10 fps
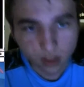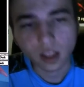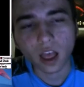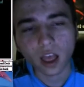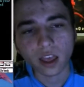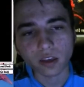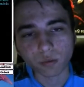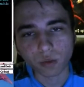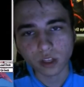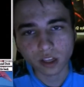a
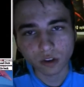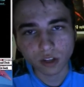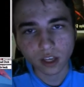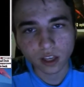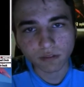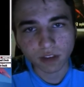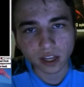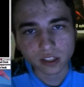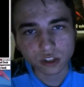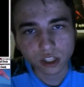really good
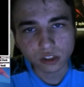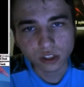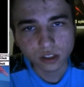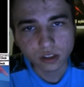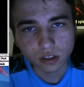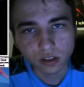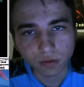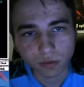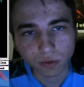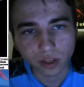advantage engine
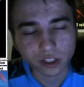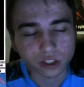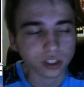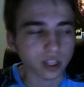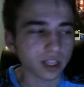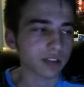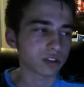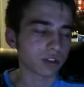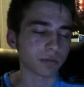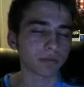which allows you to